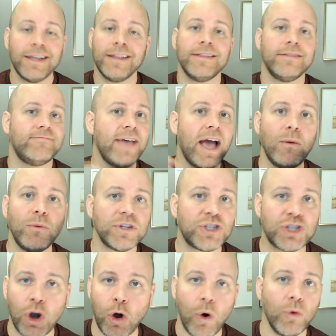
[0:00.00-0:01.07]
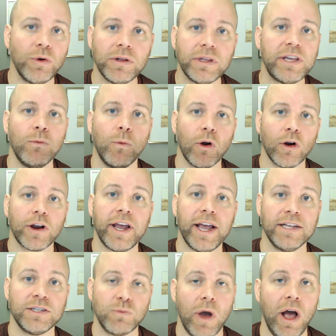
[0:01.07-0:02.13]
That would totally
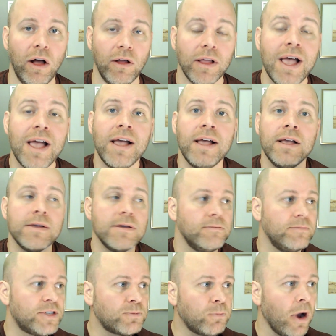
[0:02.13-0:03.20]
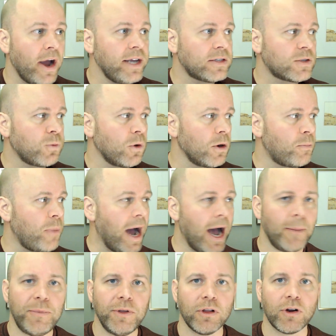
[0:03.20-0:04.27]
work as well. Sprites were
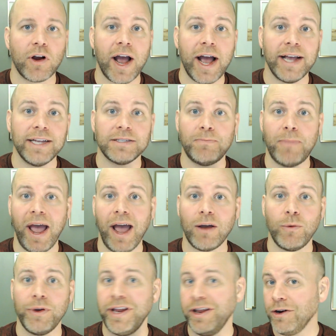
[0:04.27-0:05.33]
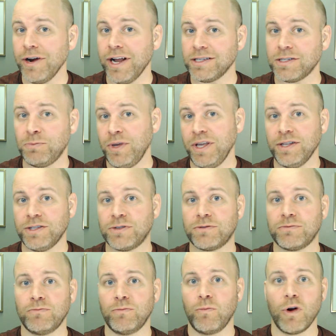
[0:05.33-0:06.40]
popularized back when internet
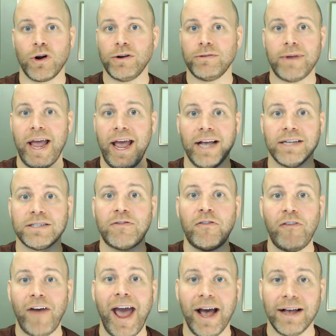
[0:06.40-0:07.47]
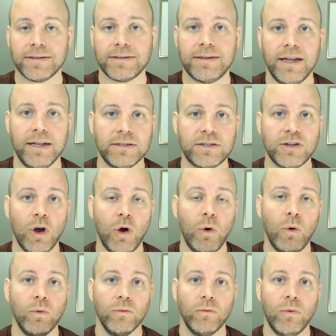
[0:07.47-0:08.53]
speeds weren't as fast. And
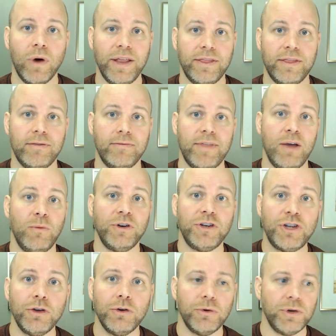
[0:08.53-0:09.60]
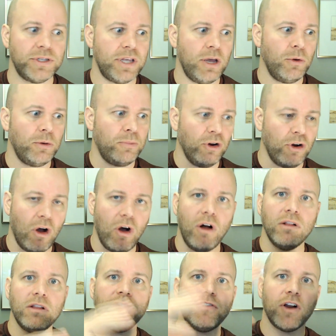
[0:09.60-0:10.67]
so what they would do is they would put
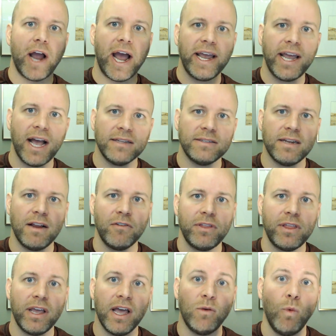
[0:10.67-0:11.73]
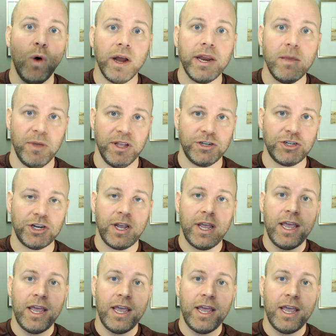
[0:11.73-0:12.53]
all of their icons and everything on one image,